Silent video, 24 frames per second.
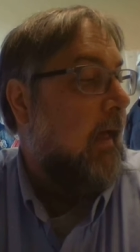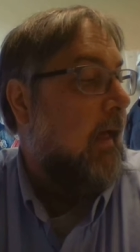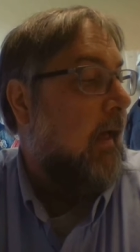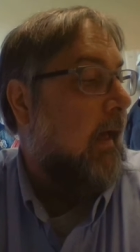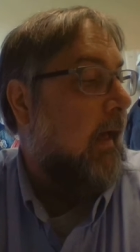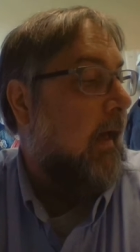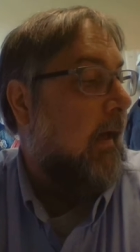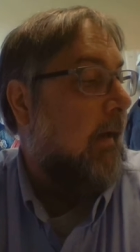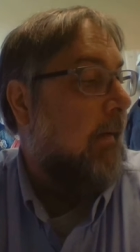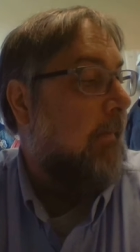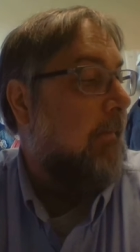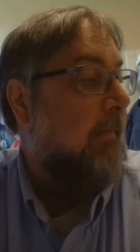
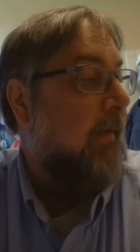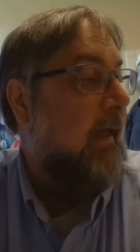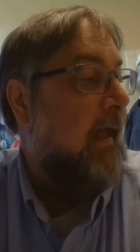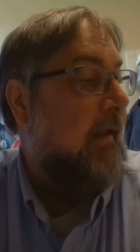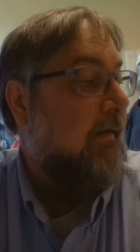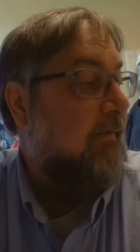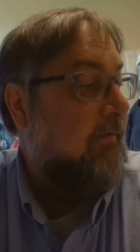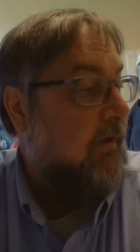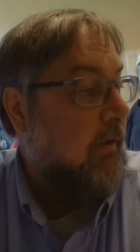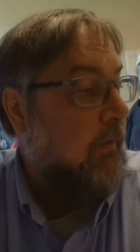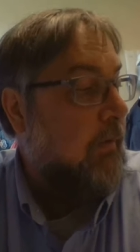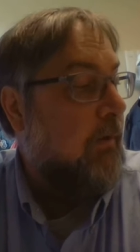
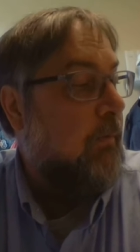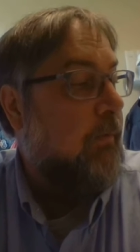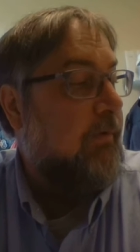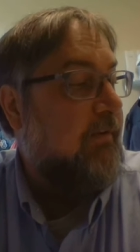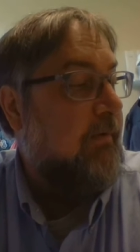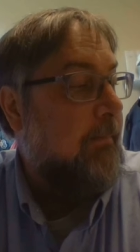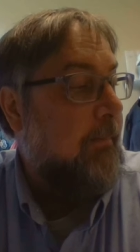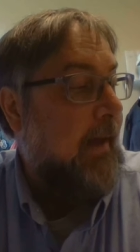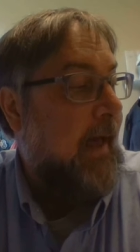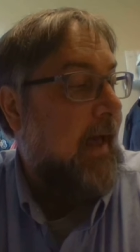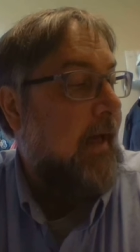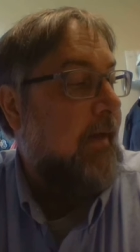And so it was
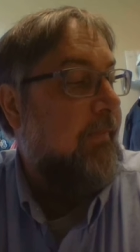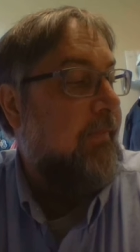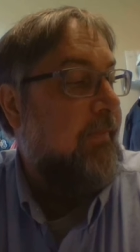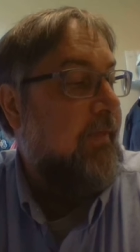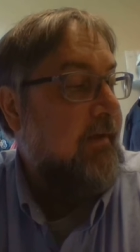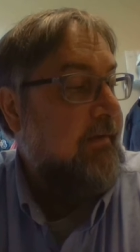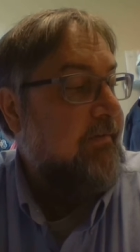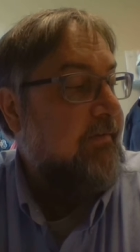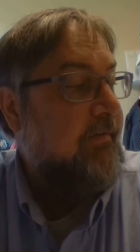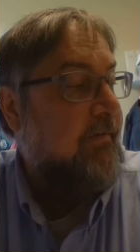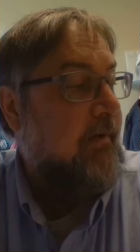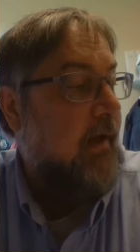about
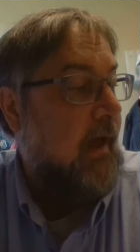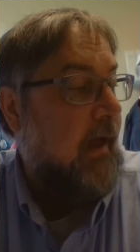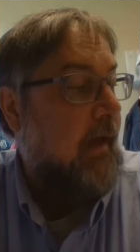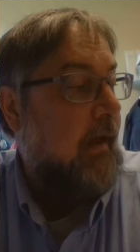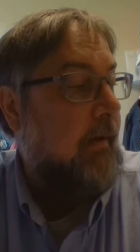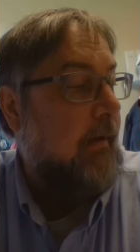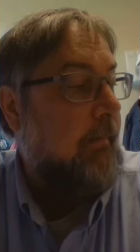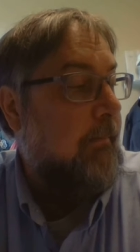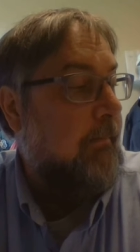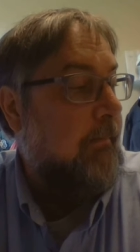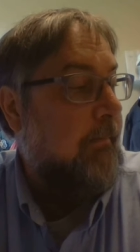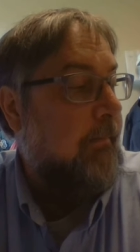this
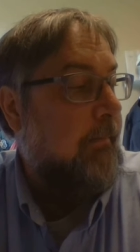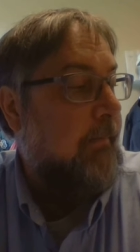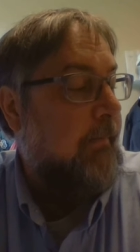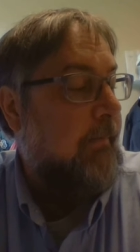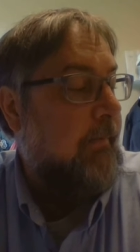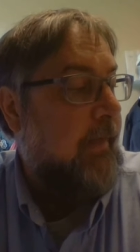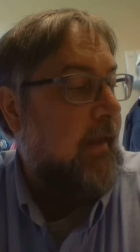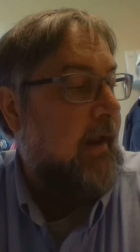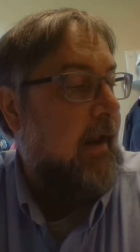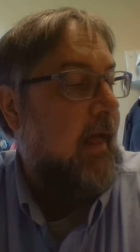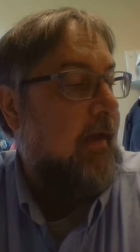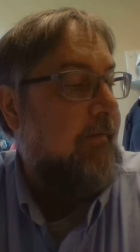time
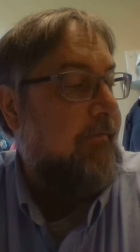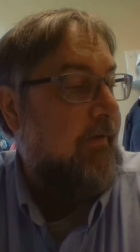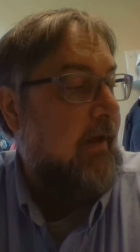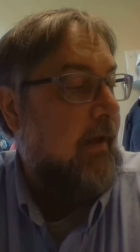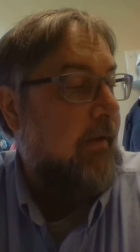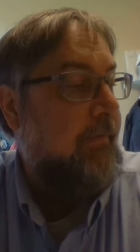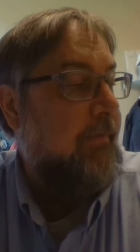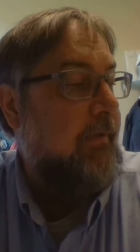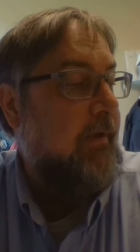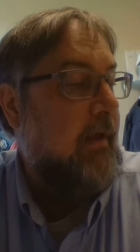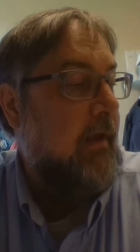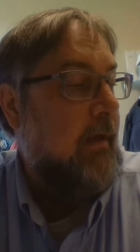that I
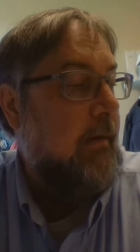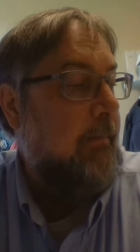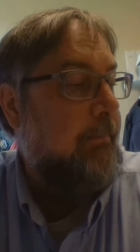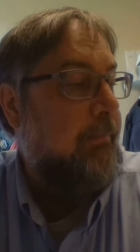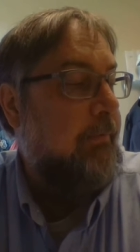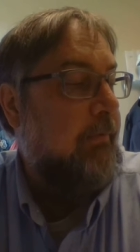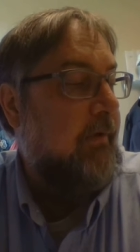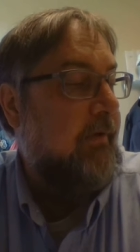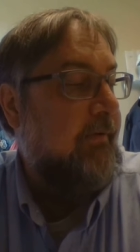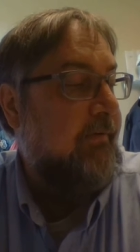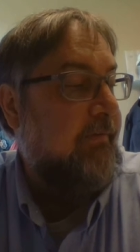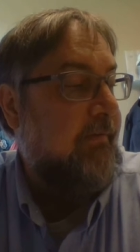felt the
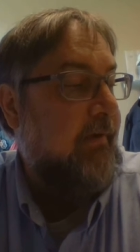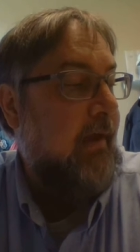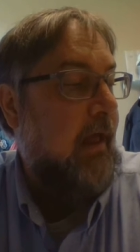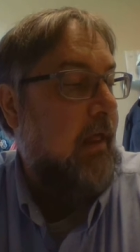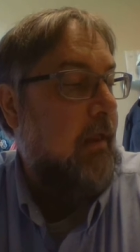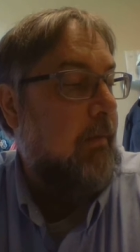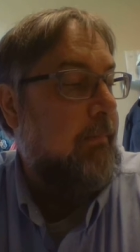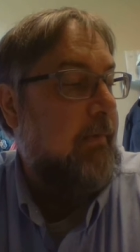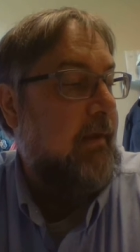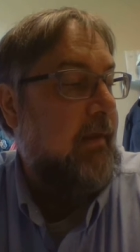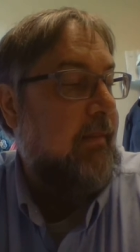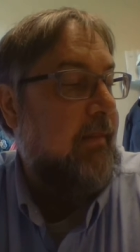Empress
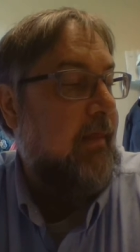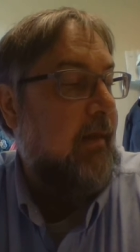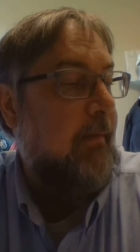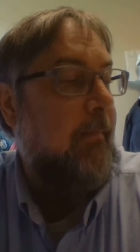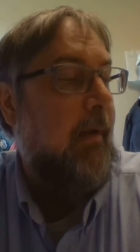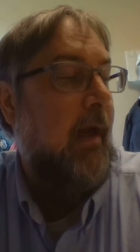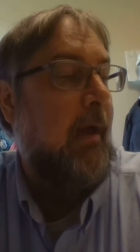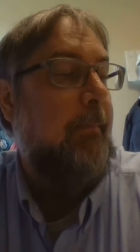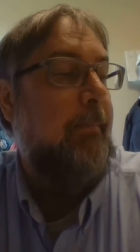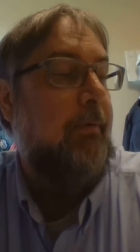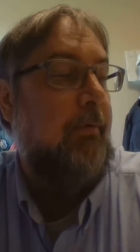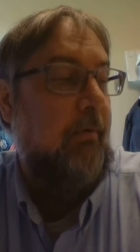tell me that
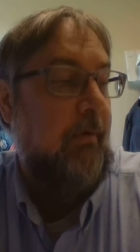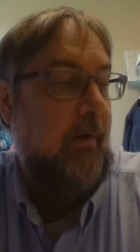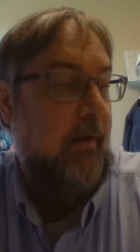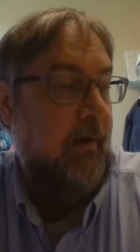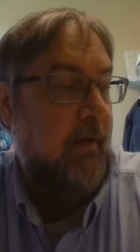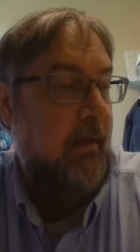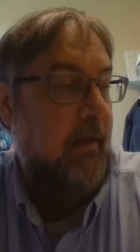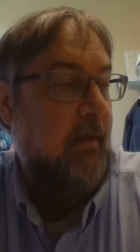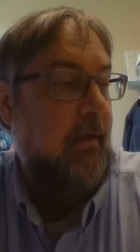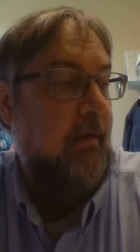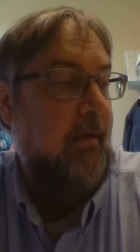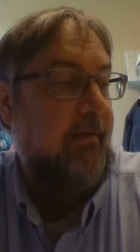my
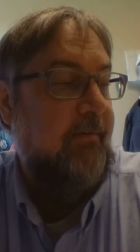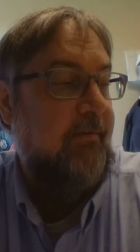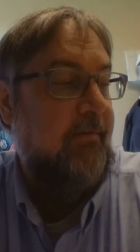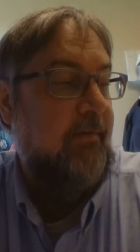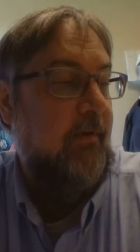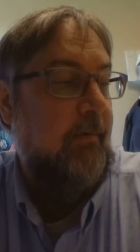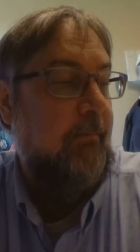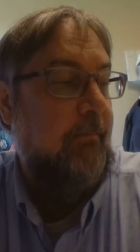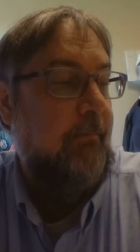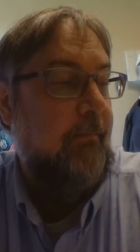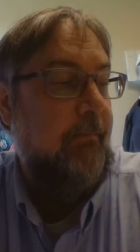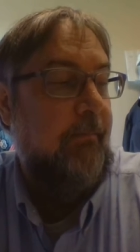
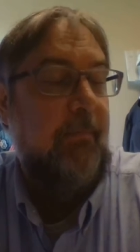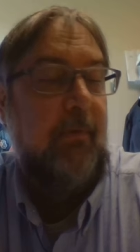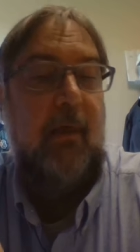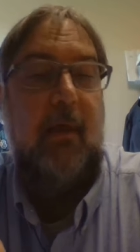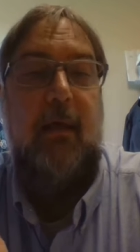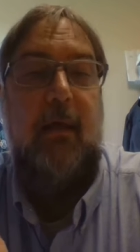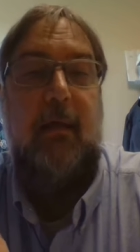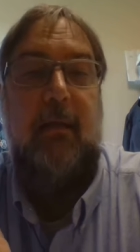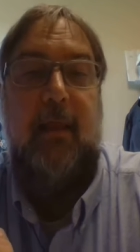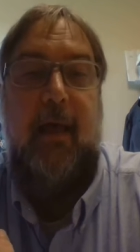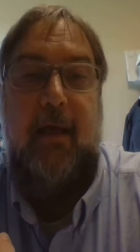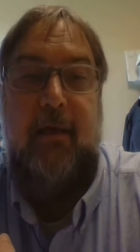perennialism
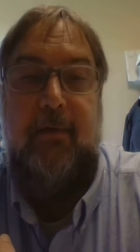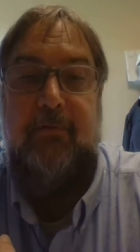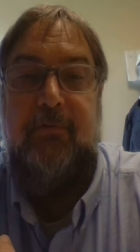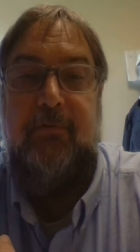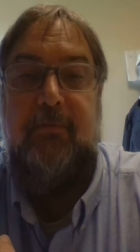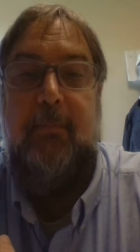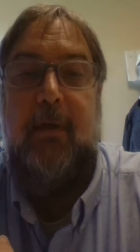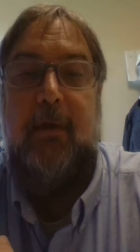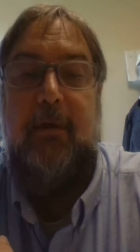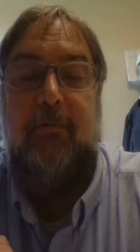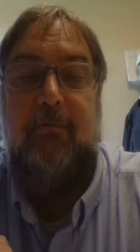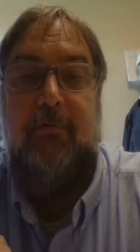allows
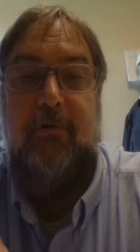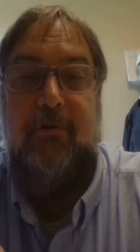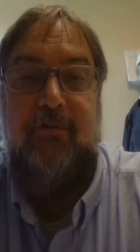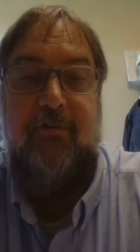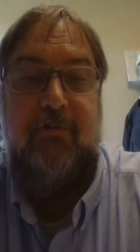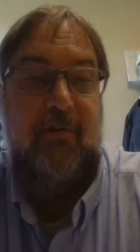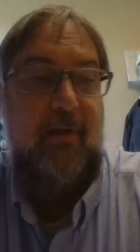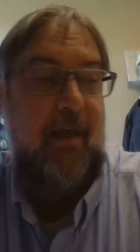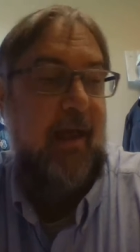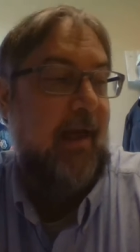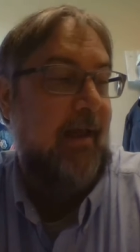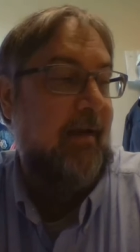my
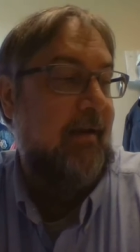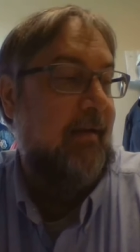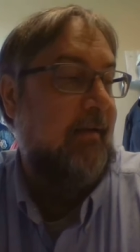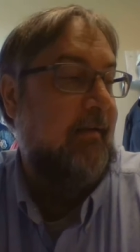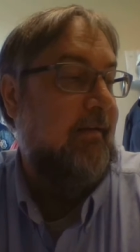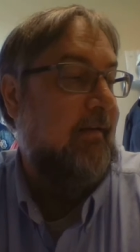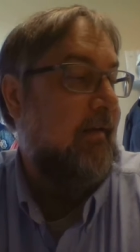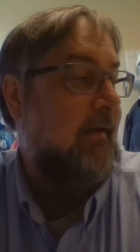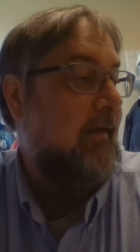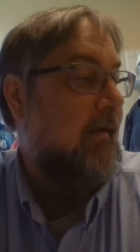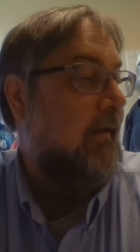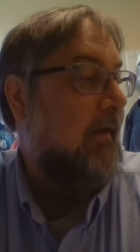
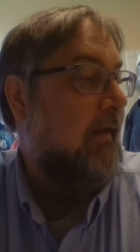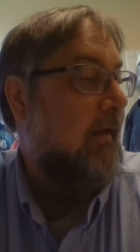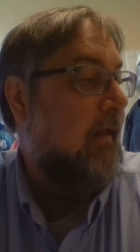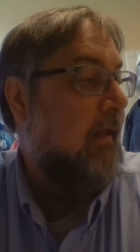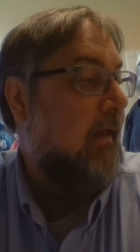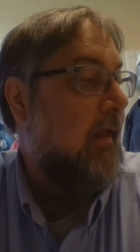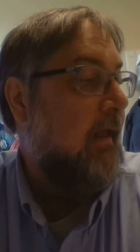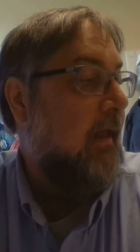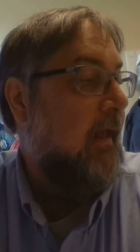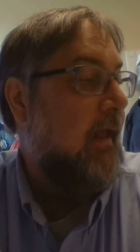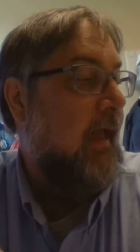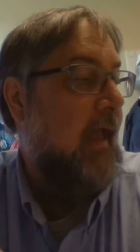Christianity
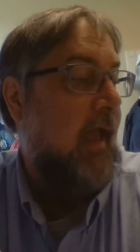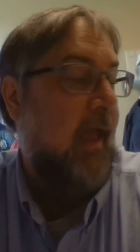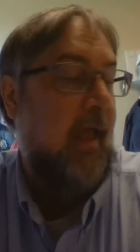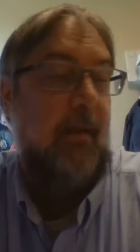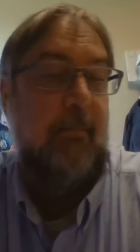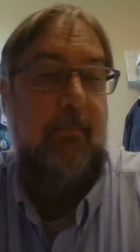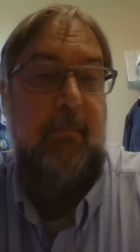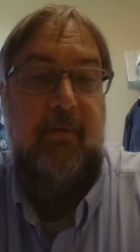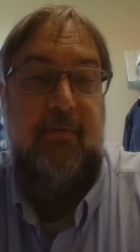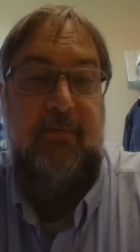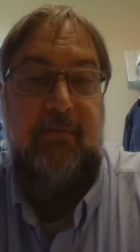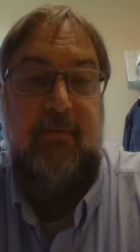
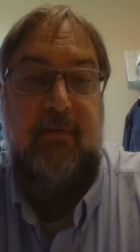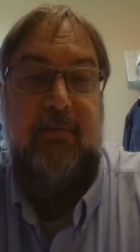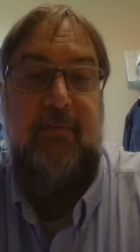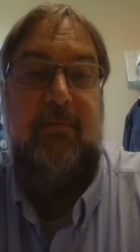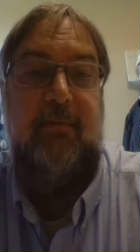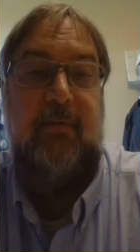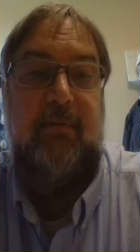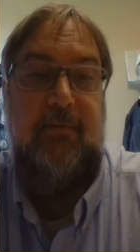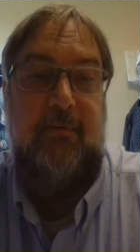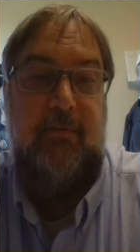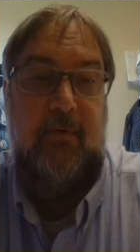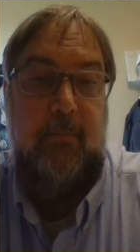and
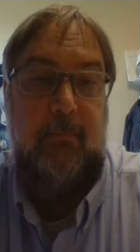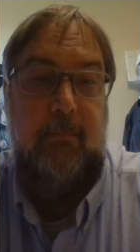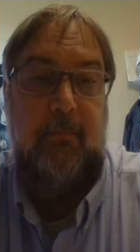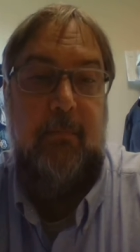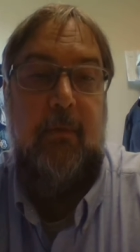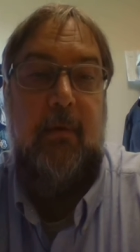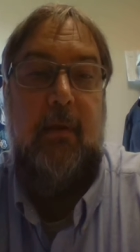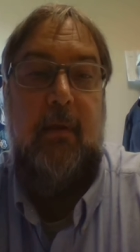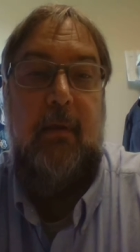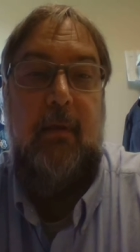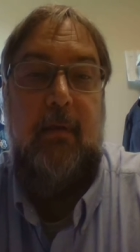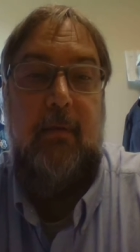mysticism
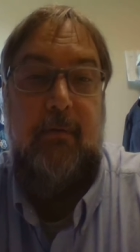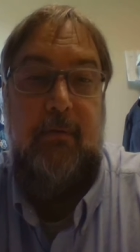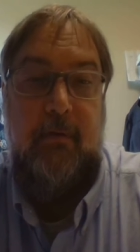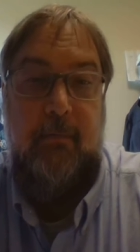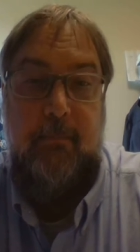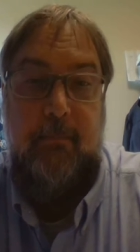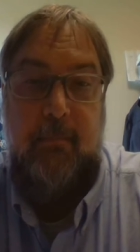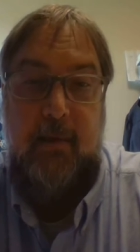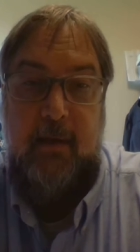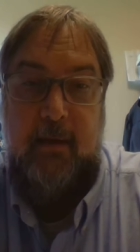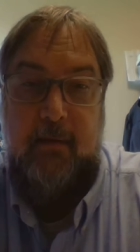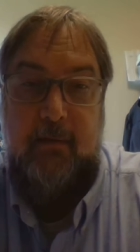to
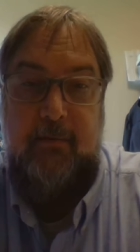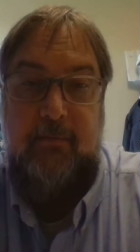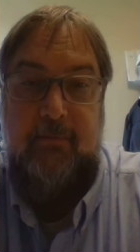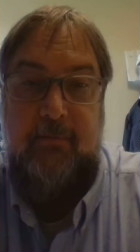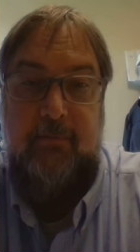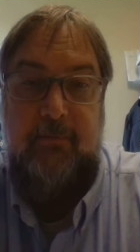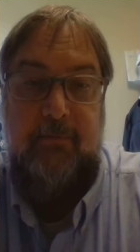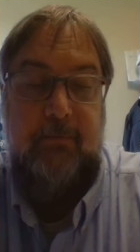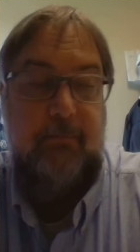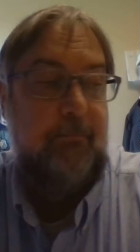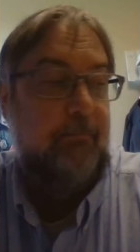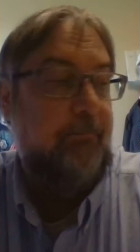
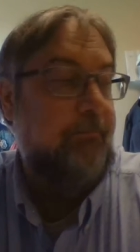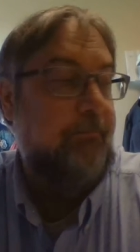mix.